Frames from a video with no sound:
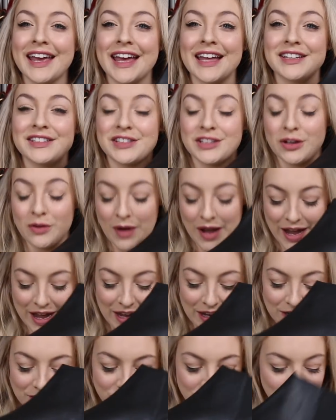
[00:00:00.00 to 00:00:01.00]
and so
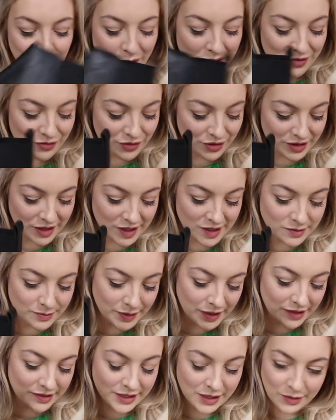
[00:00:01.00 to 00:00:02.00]
I just went for these
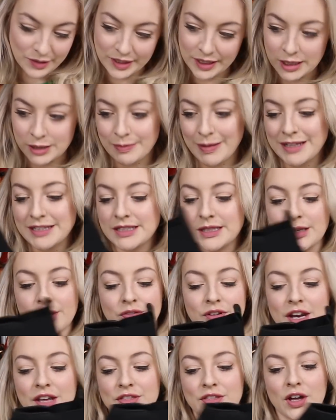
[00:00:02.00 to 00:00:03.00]
because they were
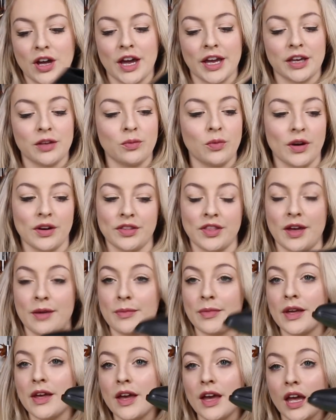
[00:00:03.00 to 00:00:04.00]
inexpensive and I thought I could wear
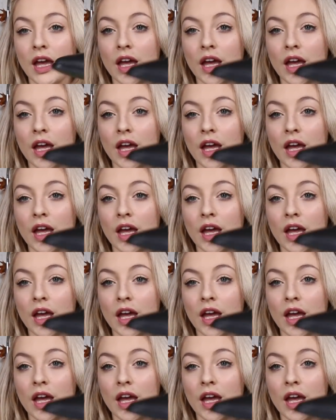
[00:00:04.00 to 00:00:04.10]
them